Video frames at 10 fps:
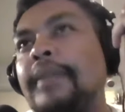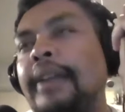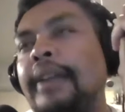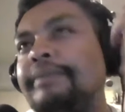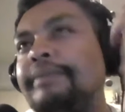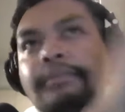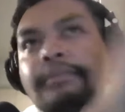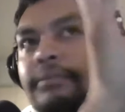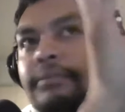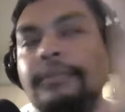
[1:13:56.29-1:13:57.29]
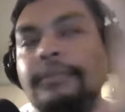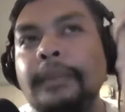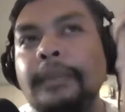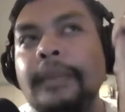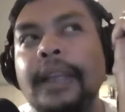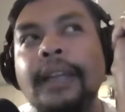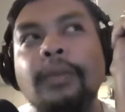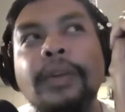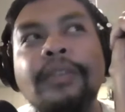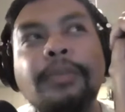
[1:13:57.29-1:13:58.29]
and
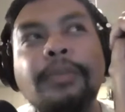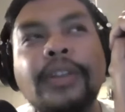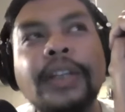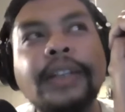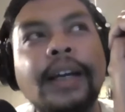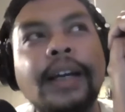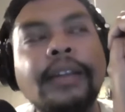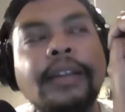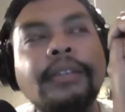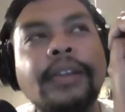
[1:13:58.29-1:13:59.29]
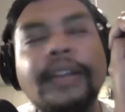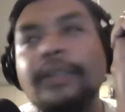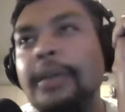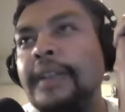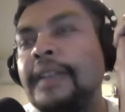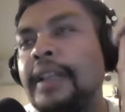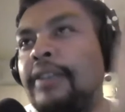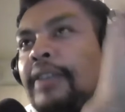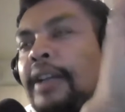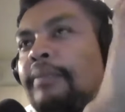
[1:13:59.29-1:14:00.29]
and one of the projects that I've done as well is a kind
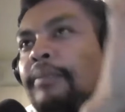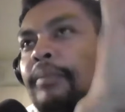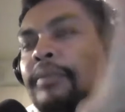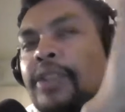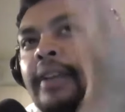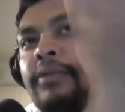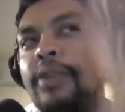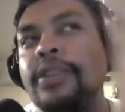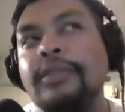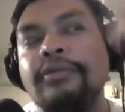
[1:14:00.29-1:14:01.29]
of like giant Russian